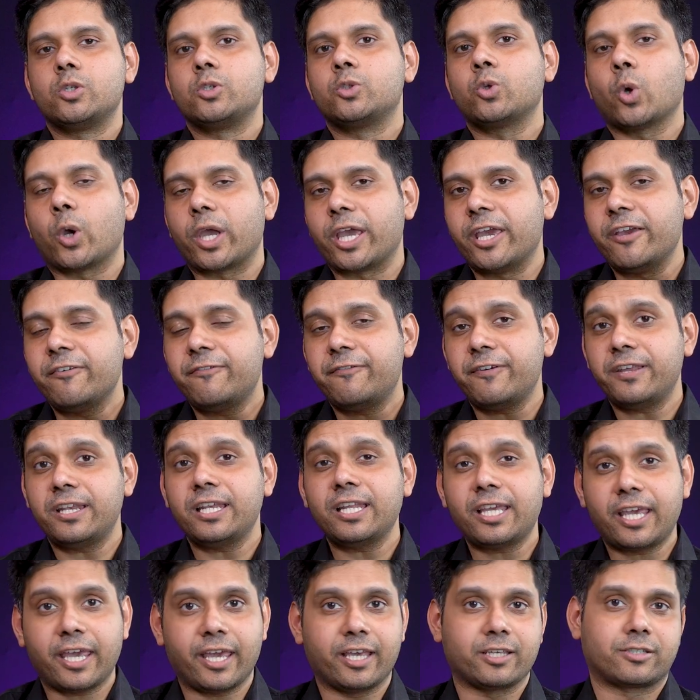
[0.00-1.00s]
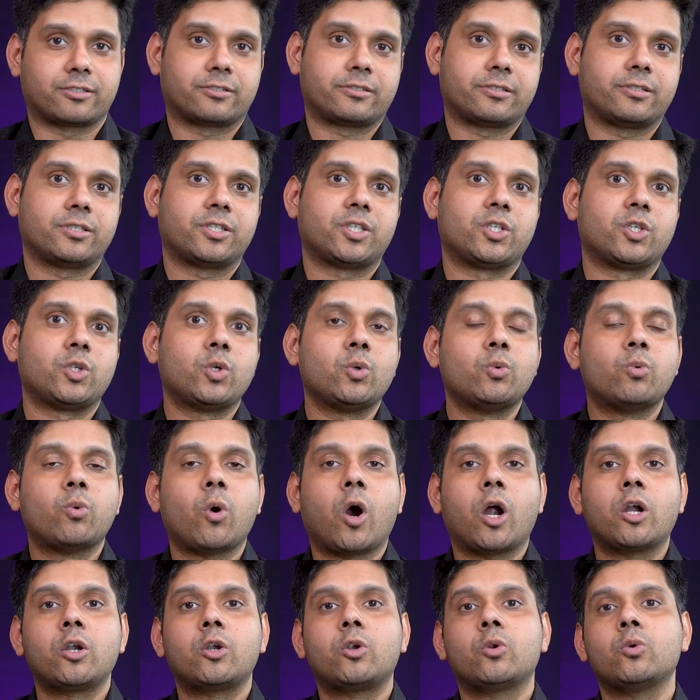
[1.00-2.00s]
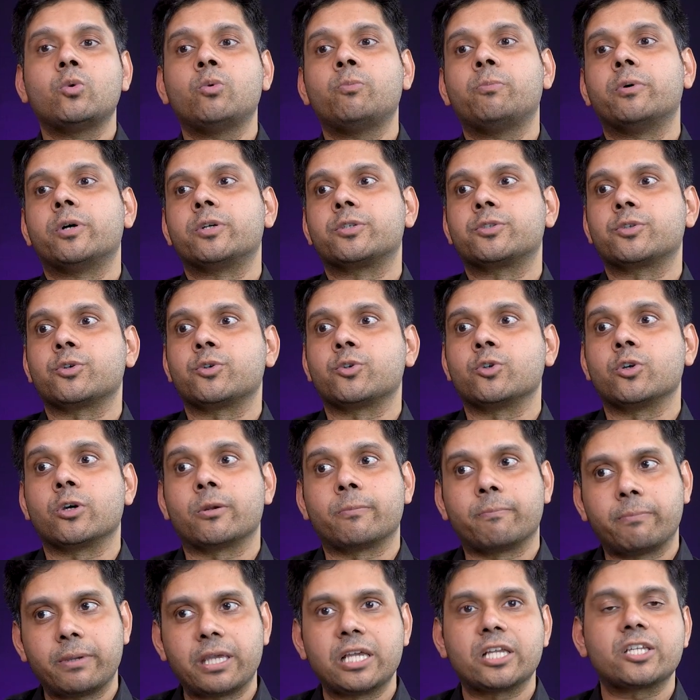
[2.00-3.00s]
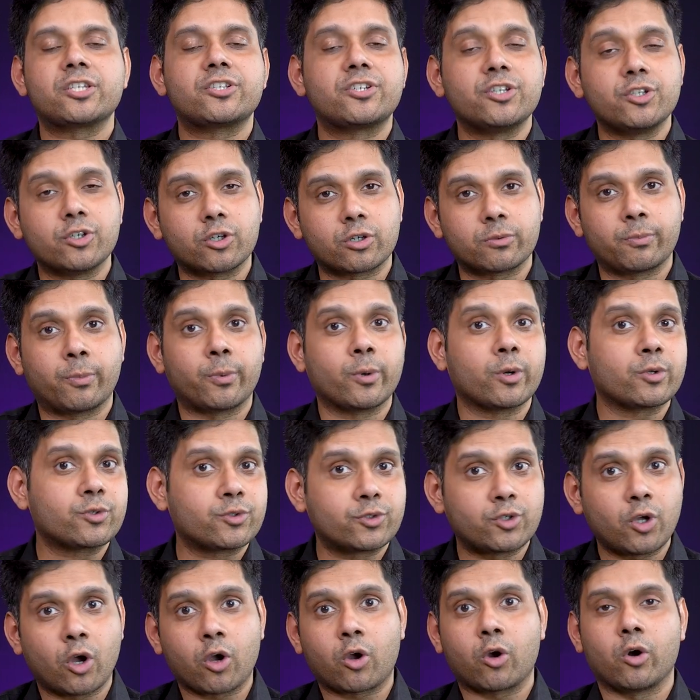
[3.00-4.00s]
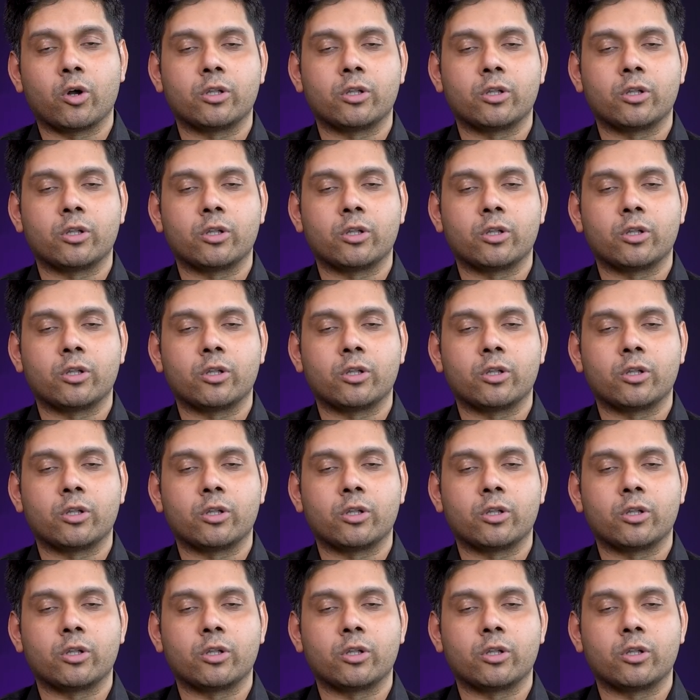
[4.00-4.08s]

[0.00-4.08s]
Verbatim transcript: So if in case you want to pursue your PhD or postdoc